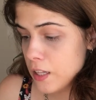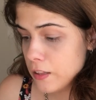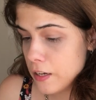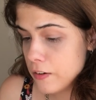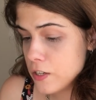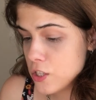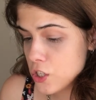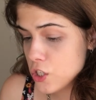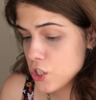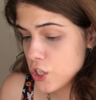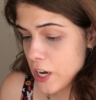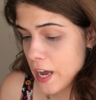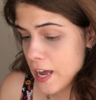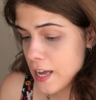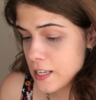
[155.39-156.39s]
There is a
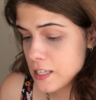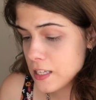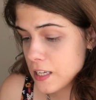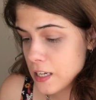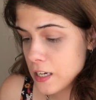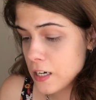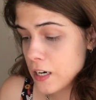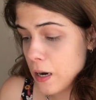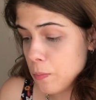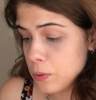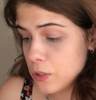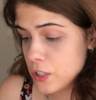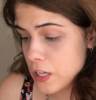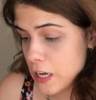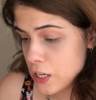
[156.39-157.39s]
chance here, a
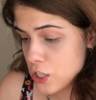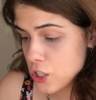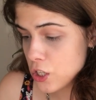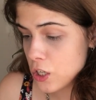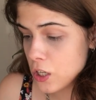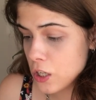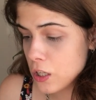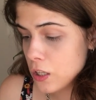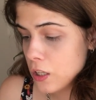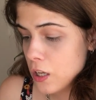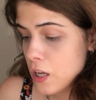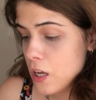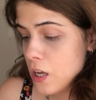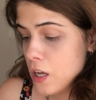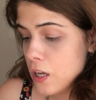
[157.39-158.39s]
potential.
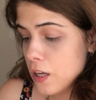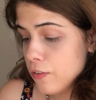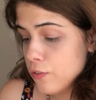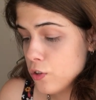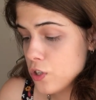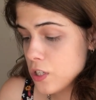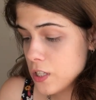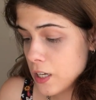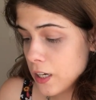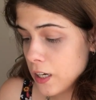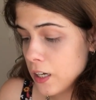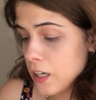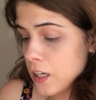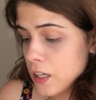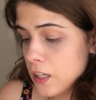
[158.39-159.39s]
If you're
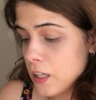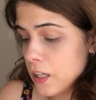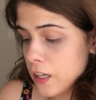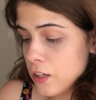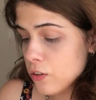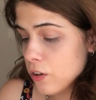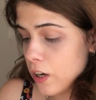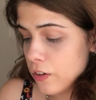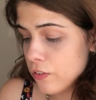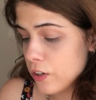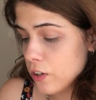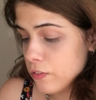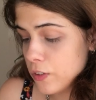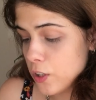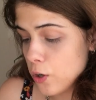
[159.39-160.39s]
single and you got
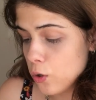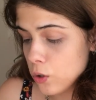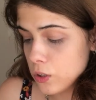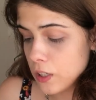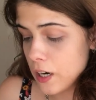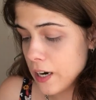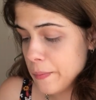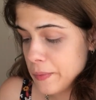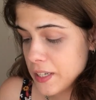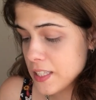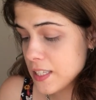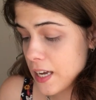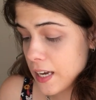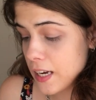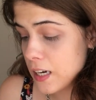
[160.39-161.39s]
rid of the old karmic
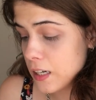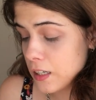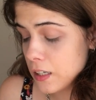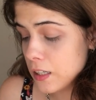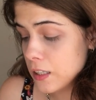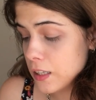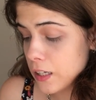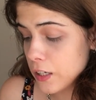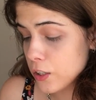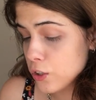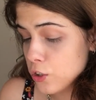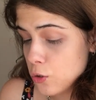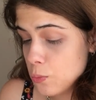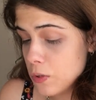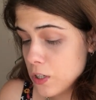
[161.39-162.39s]
cycle, there
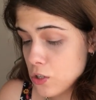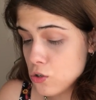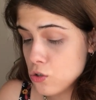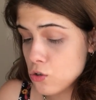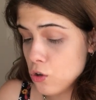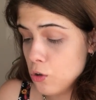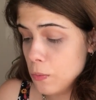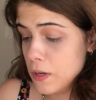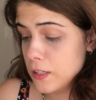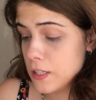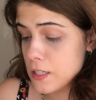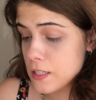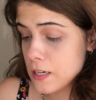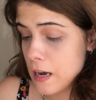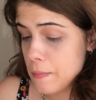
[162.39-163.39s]
could be a soulmate
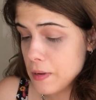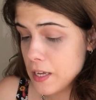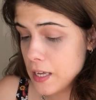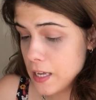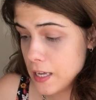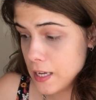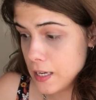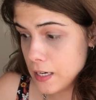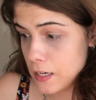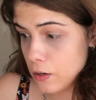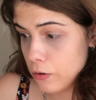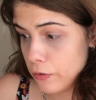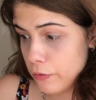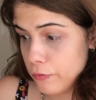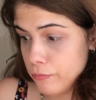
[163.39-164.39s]
that's coming in
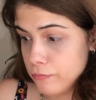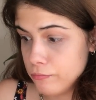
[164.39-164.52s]
or